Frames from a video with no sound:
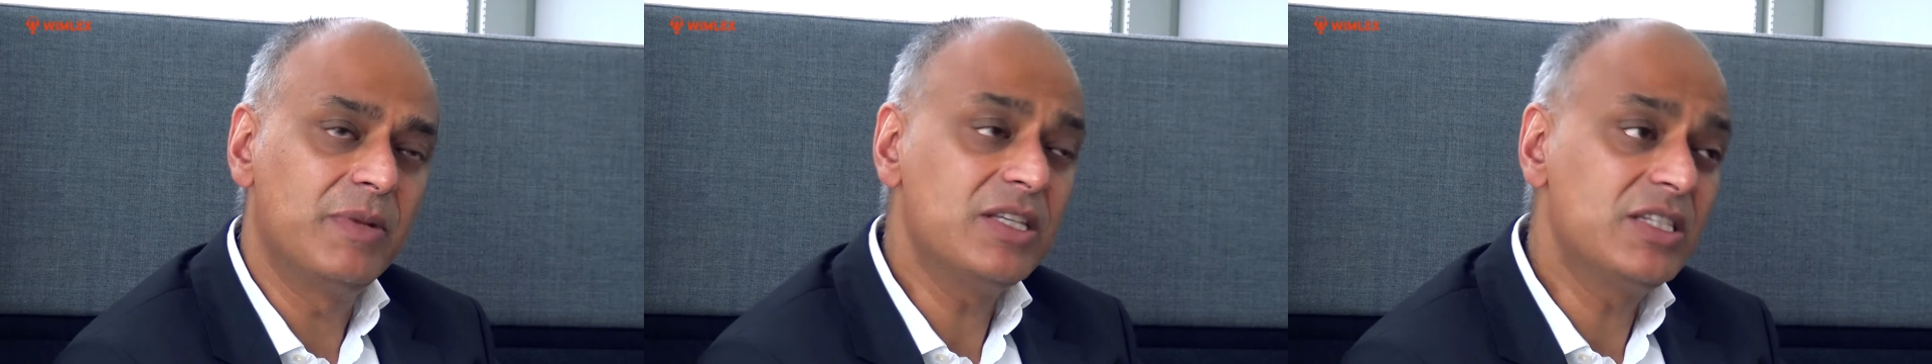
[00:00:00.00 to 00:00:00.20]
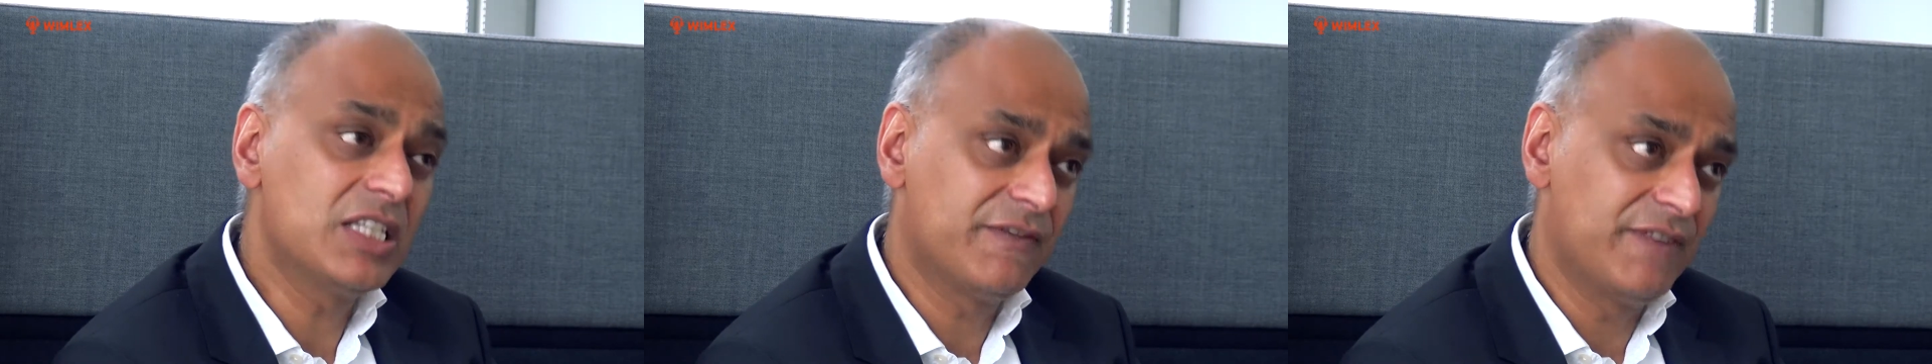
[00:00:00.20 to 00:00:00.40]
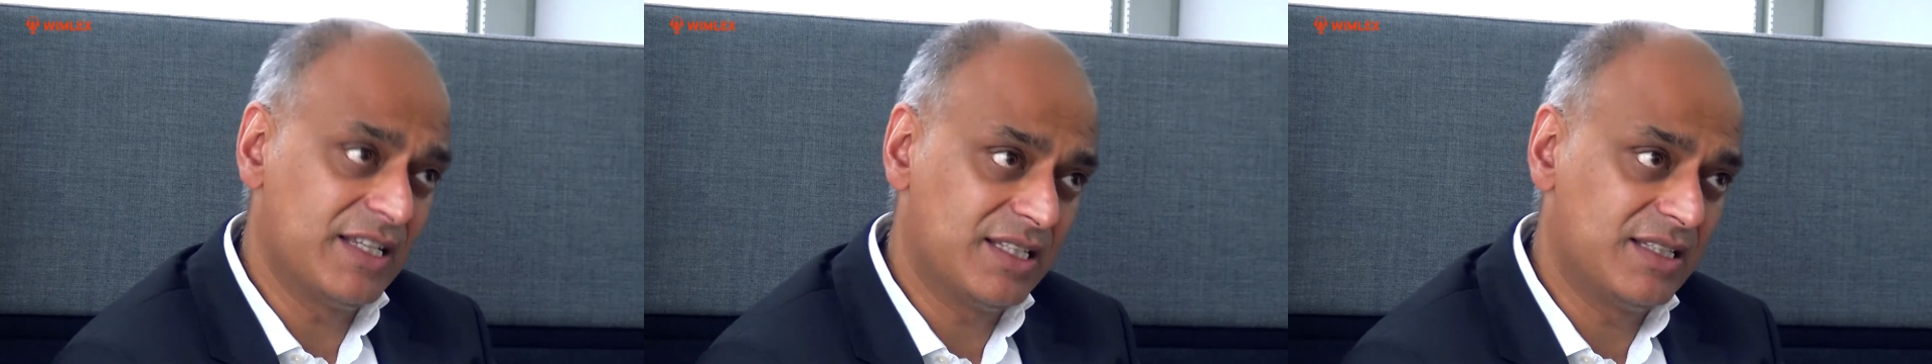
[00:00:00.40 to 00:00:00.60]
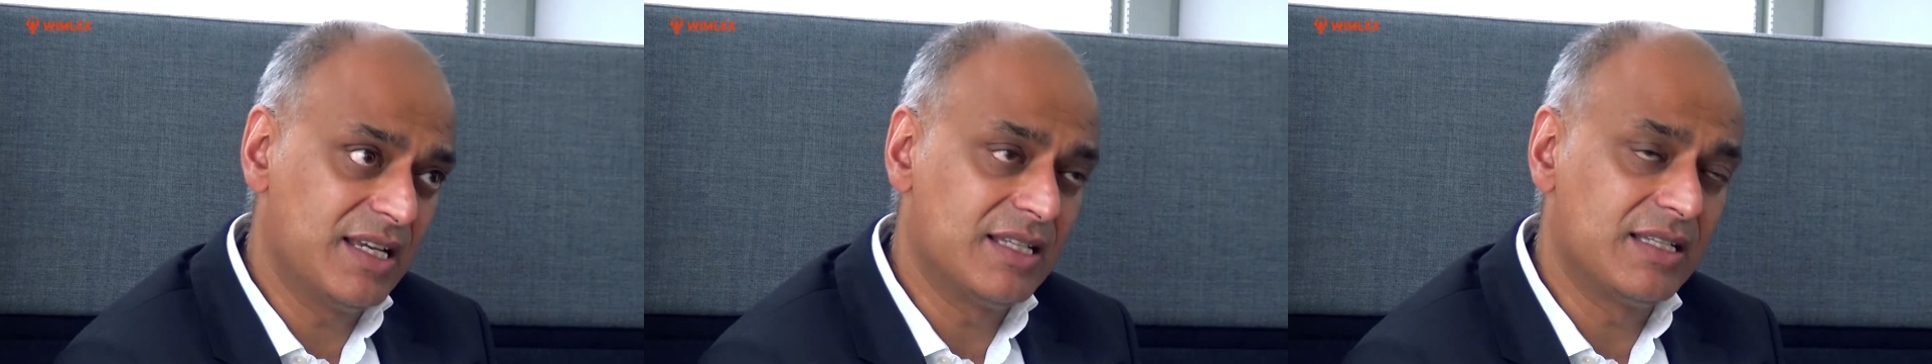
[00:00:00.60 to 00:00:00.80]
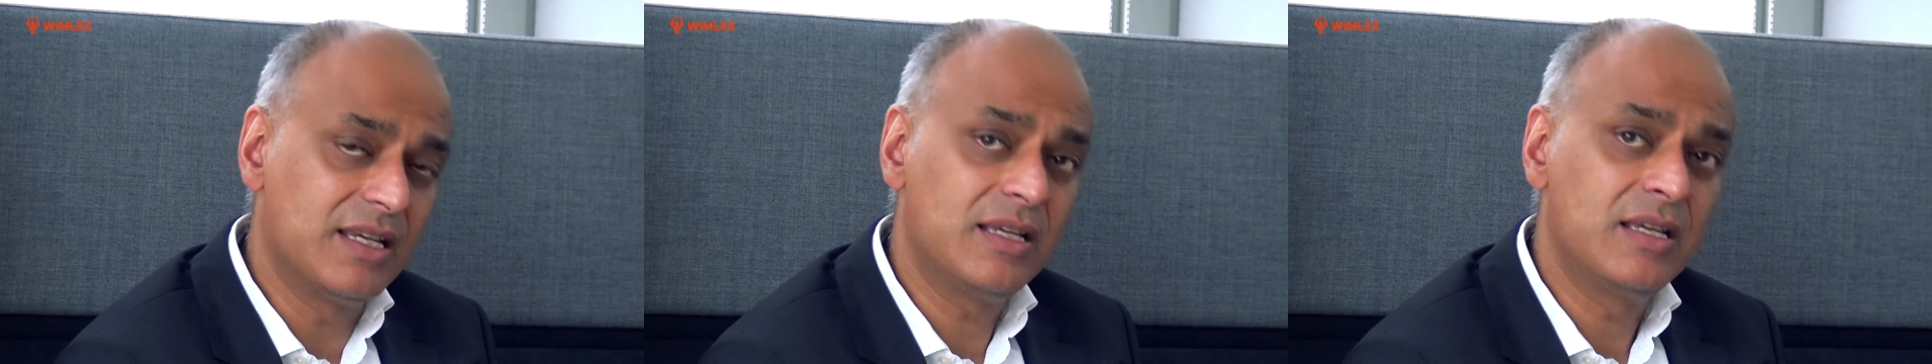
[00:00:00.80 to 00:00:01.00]
business
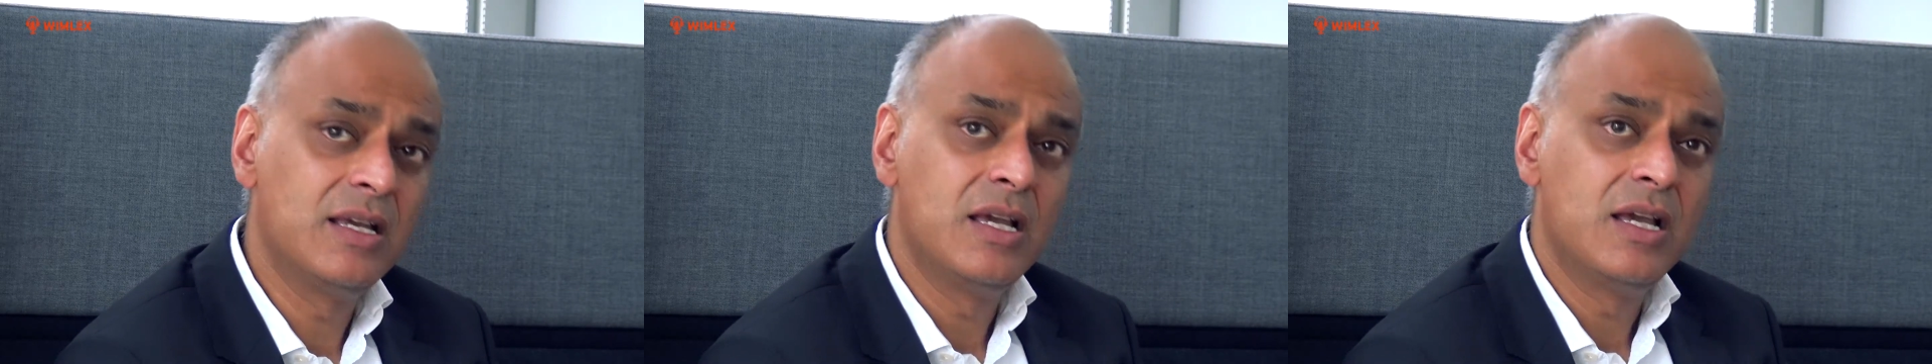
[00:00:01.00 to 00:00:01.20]
fascinating.